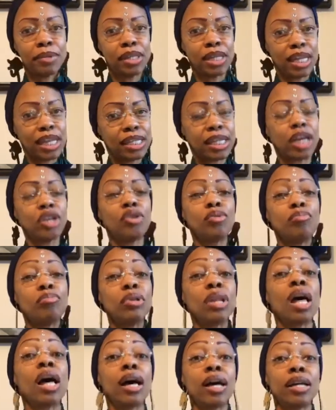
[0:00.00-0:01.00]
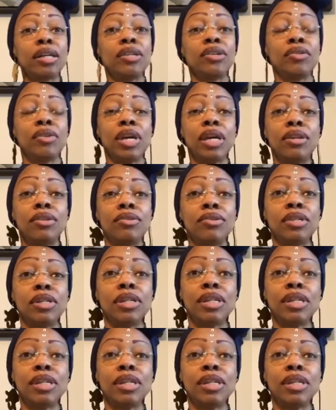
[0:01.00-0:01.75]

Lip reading: and that's how you block your energy.